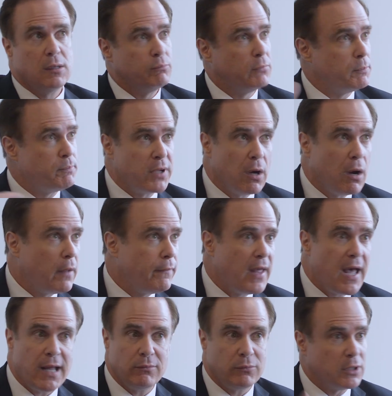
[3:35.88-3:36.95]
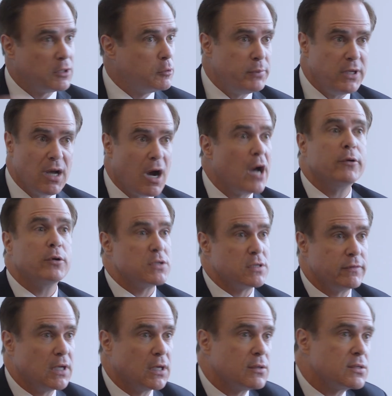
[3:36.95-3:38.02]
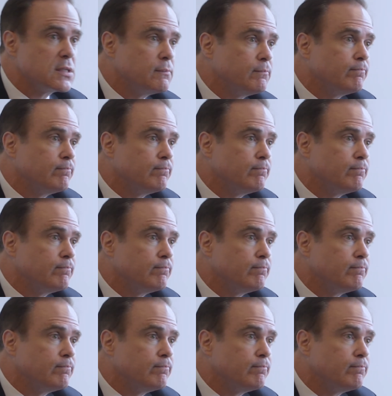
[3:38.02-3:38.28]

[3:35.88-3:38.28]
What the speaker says: but beyond that, it could be hundreds of years.